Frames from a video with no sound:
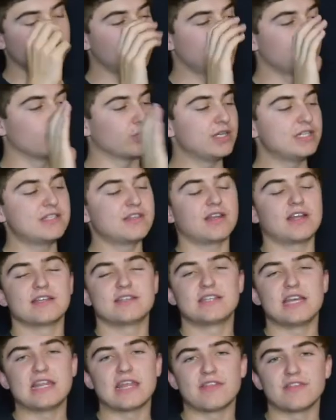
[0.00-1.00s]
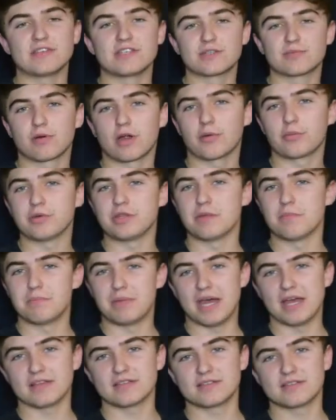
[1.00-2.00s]
the reason that I say that this is probably the
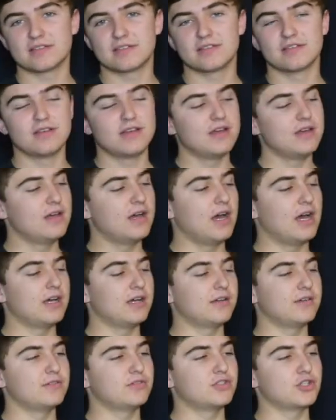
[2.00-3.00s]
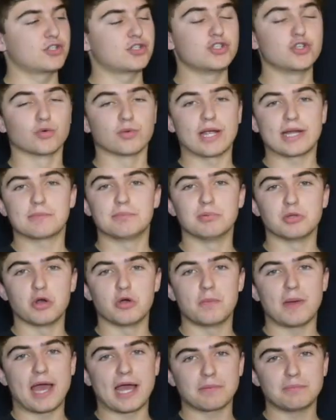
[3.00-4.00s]
best just direct
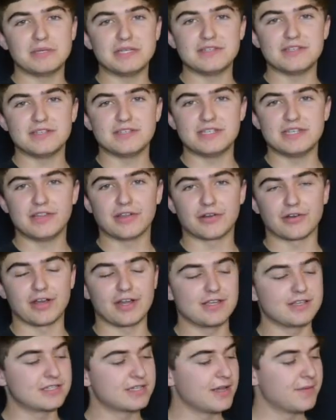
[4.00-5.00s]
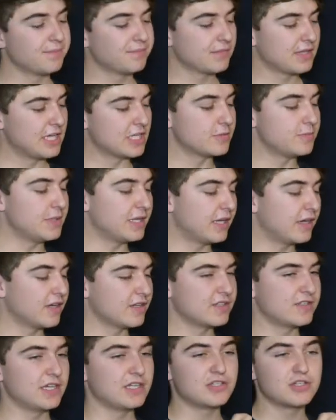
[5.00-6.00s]
blowback PCC there is
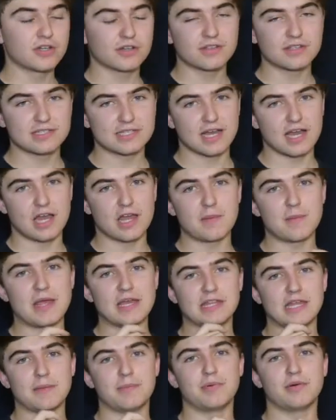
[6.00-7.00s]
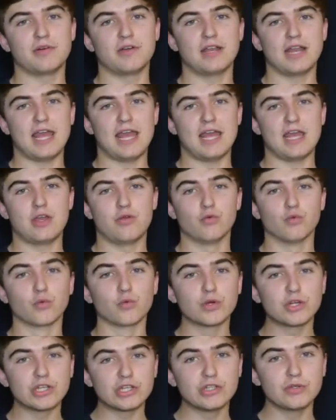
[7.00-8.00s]
because they took the time and they put a
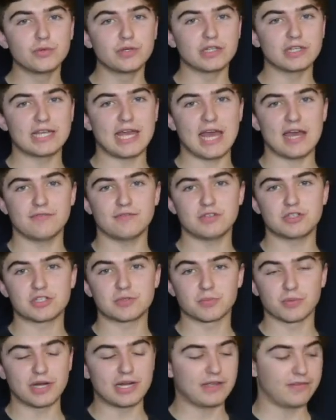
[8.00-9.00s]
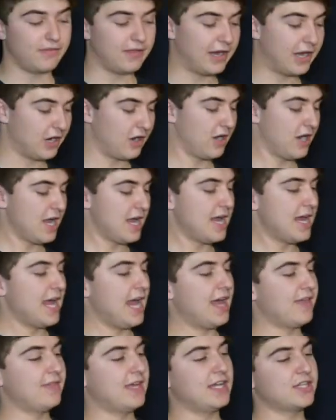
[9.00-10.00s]
really, really heavy spring in there,
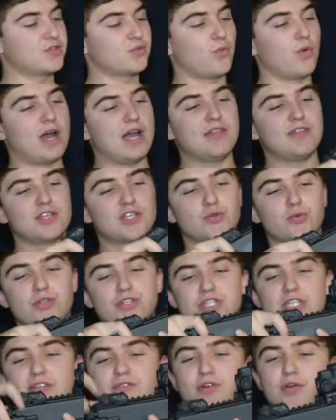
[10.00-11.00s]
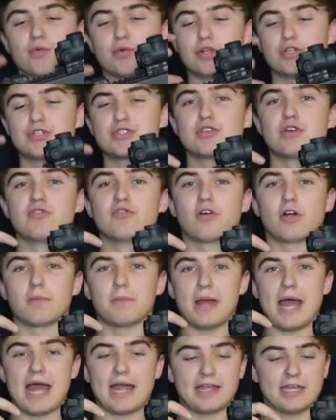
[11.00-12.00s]
and that's why this receiver runs so far
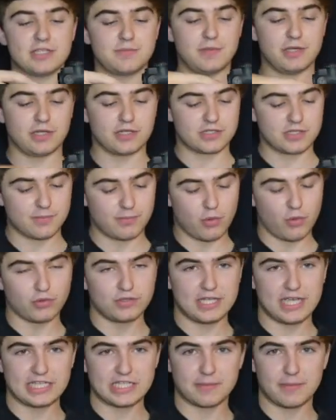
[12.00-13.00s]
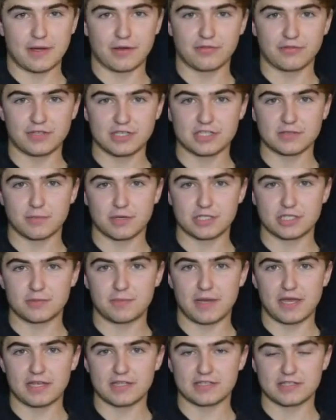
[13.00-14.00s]
back, is because the bolt takes about this much
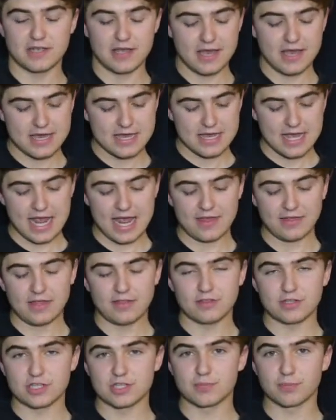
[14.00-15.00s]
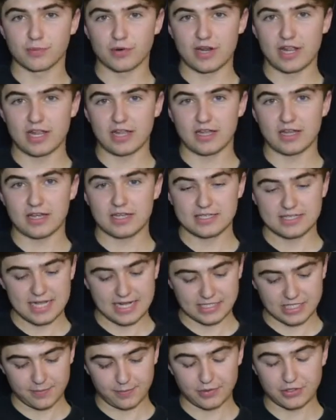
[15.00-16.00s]
space, and then the spring
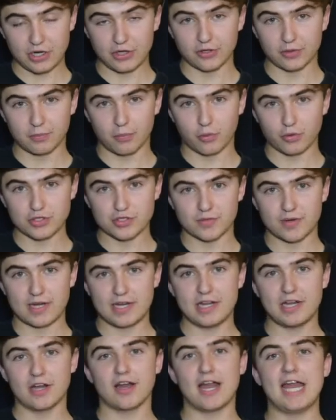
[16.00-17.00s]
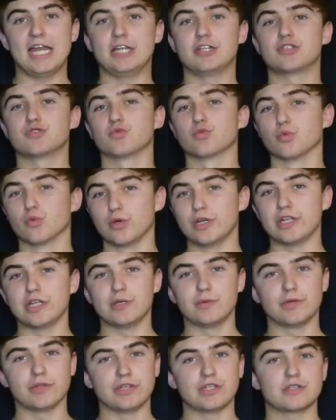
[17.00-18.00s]
takes up another portion right here, and it's really,
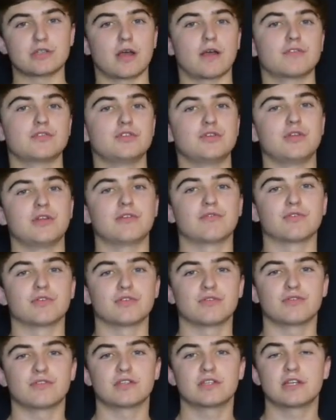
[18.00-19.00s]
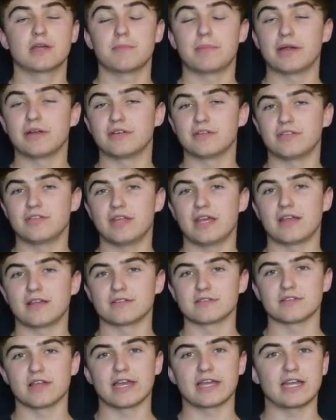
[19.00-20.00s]
really soft shooting compared to things
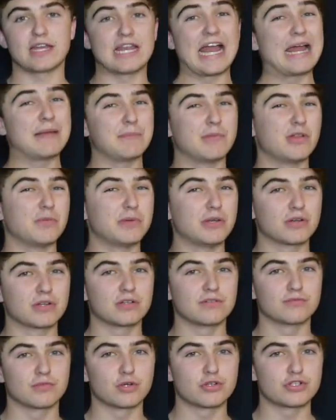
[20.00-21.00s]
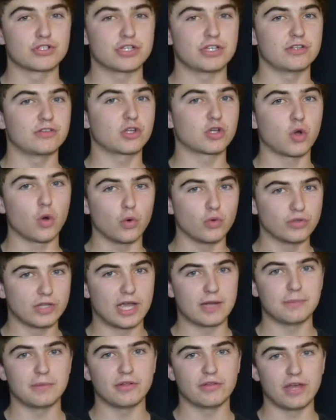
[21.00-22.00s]
like a 9mm conversion, the Colt
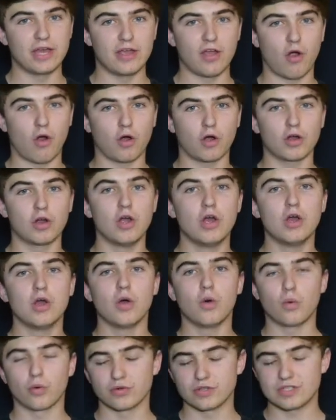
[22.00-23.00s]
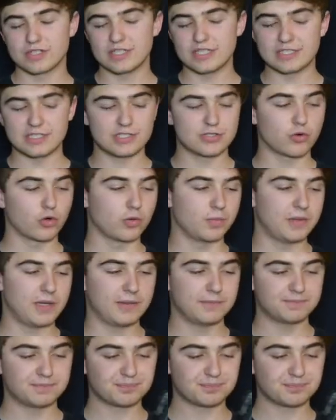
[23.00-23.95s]
9mm AR, or the CZ Scorpion.